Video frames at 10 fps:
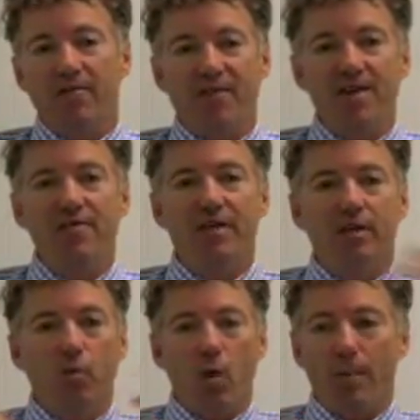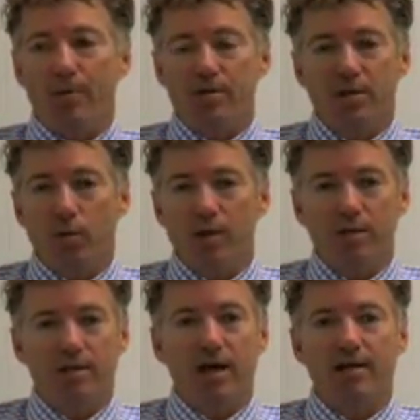Then the weapons that we
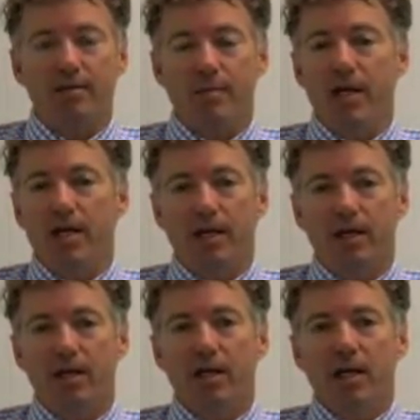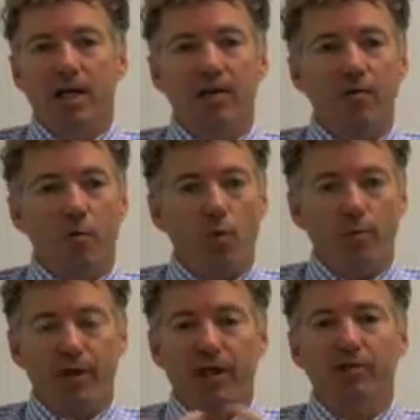decide to make, we're
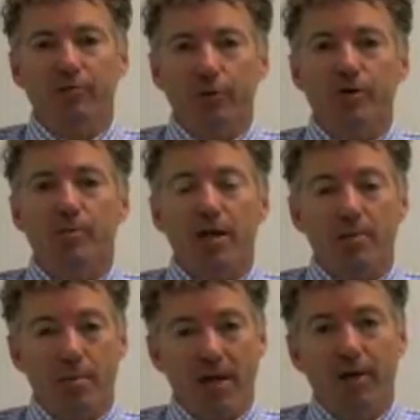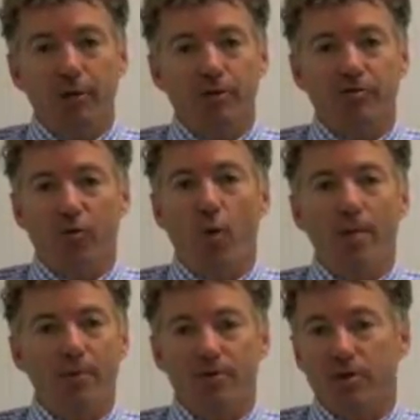being influenced by the makers of the
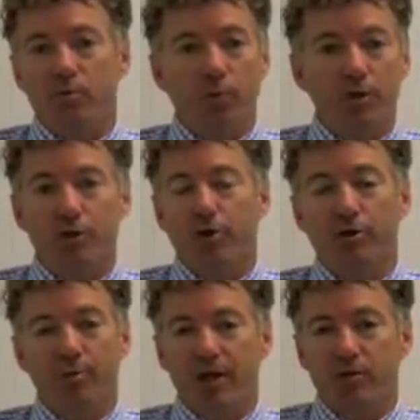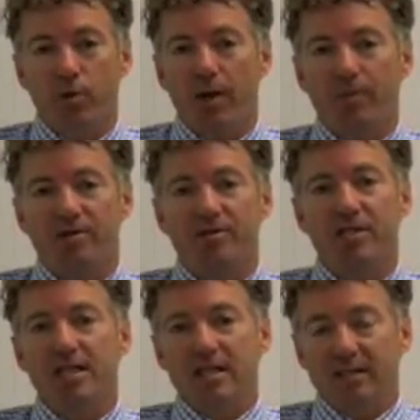weapons on which are the best
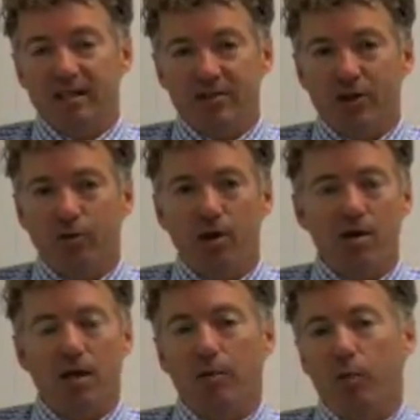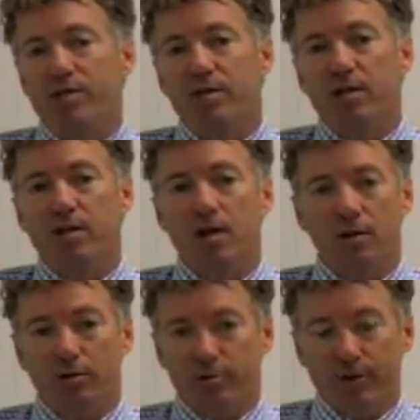weapons. That's a crime. We sent a
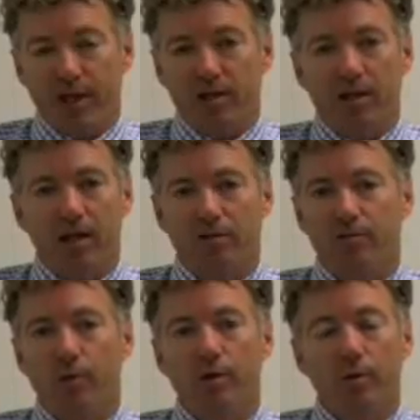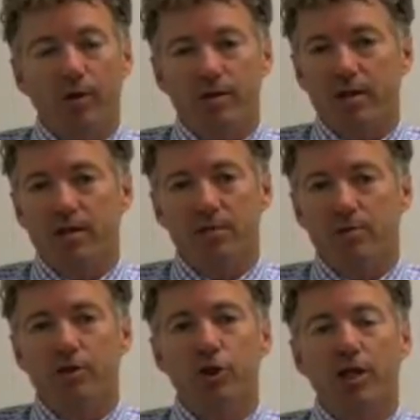congressman out in California. We sent him
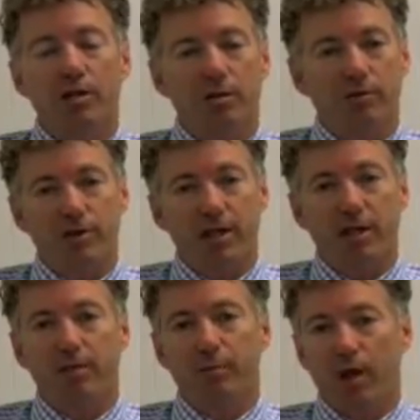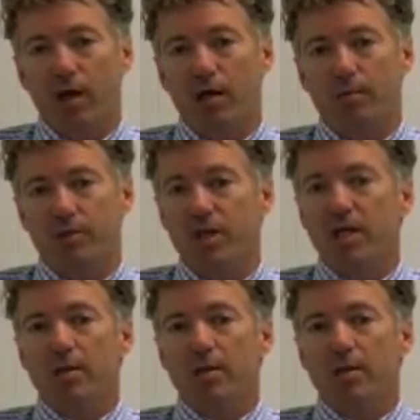to jail over taking bribes.